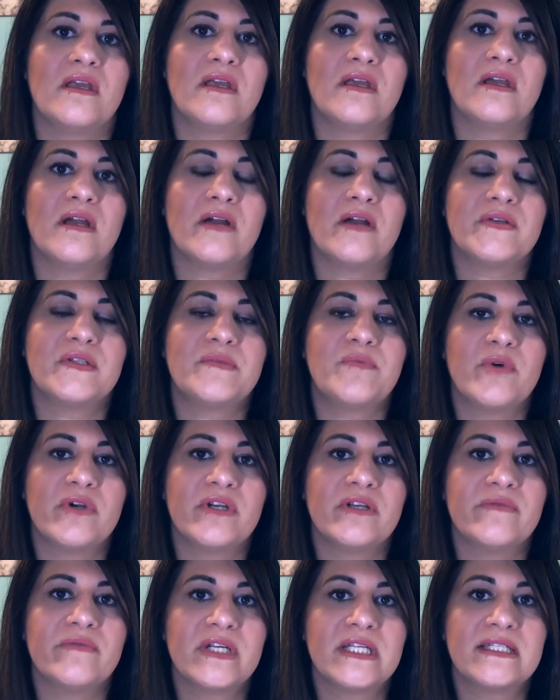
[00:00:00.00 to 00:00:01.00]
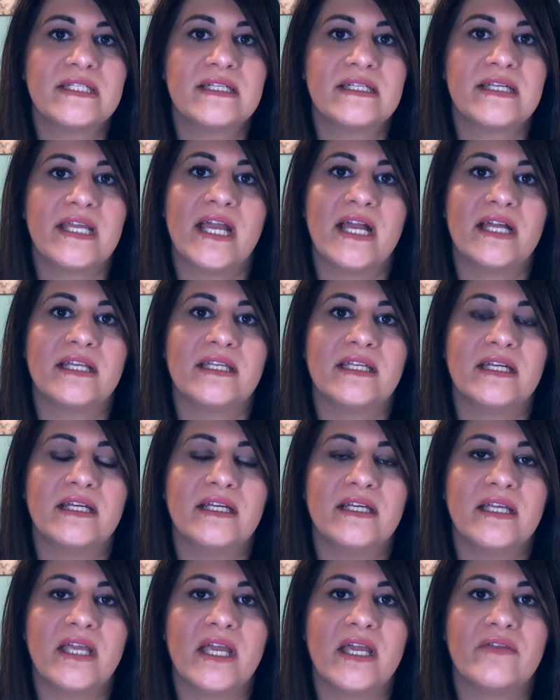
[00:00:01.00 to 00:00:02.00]
I was born and raised in
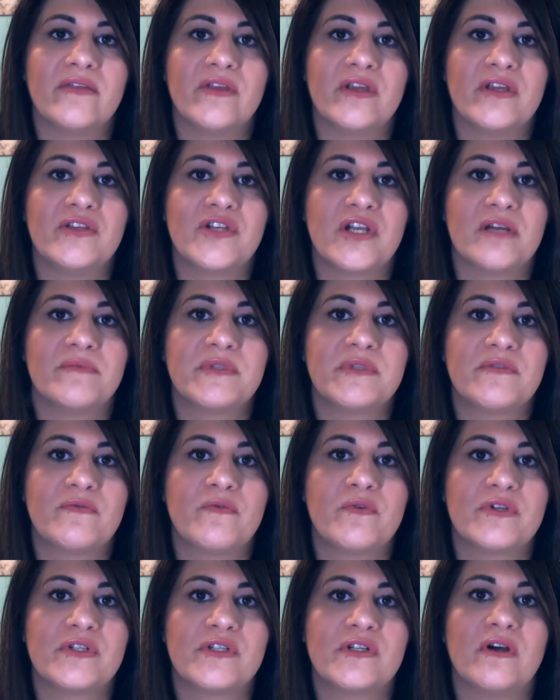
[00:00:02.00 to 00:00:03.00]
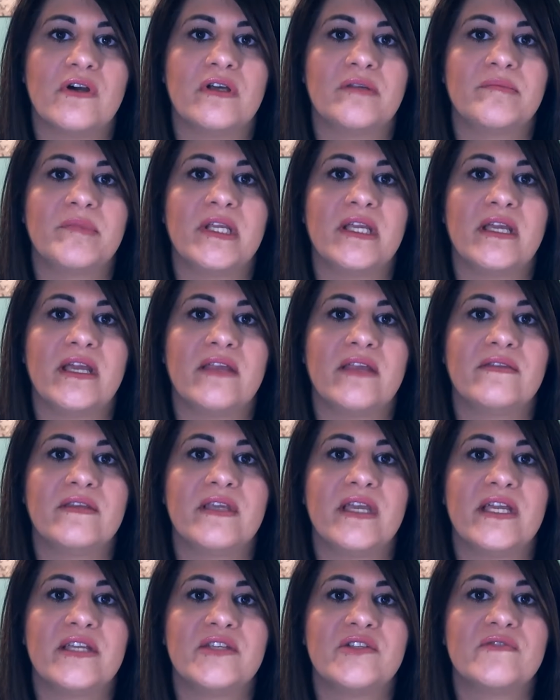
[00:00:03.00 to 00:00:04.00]
Canada, and the hijab was forced on me at
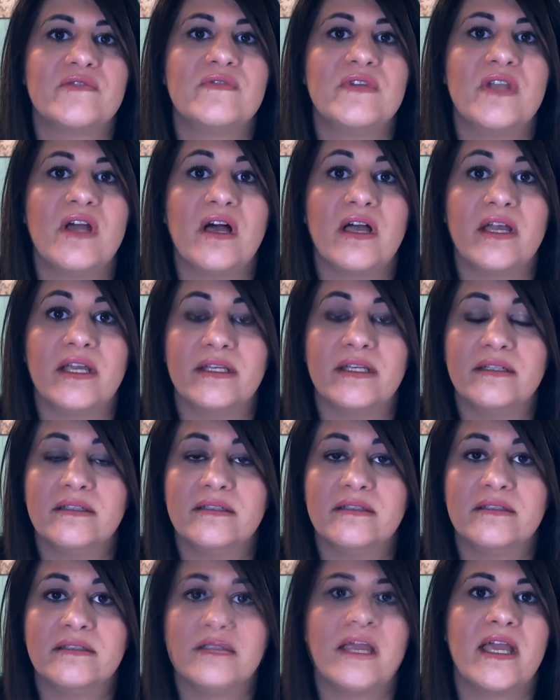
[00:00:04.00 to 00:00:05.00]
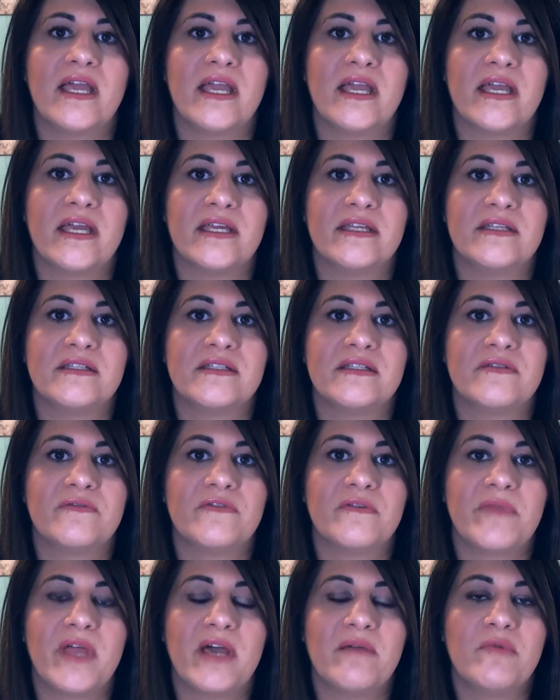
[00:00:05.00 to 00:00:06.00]
the age of 9. And
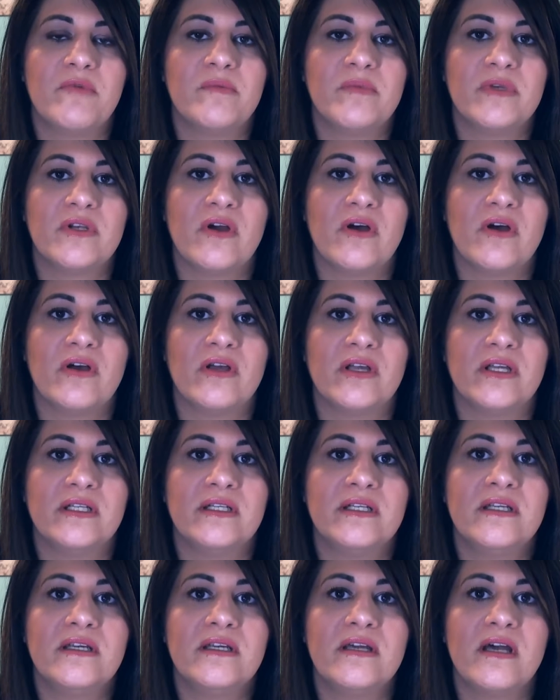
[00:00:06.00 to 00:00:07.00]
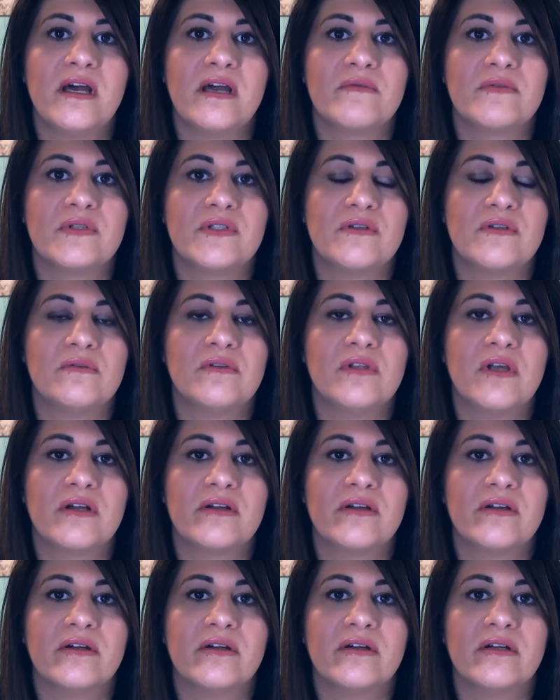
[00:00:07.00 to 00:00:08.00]
from that moment on, I was no
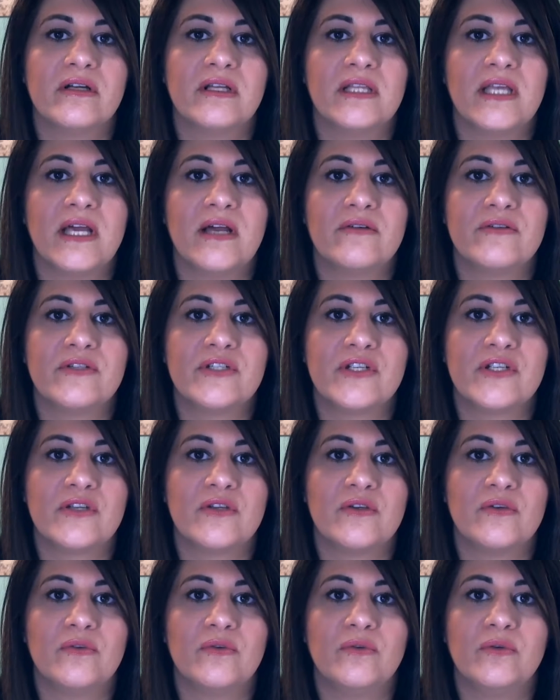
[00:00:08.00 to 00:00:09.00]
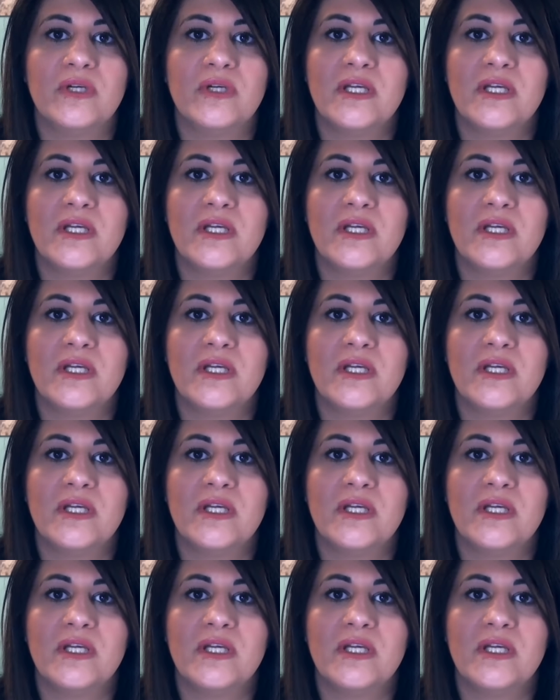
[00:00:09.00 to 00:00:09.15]
longer allowed to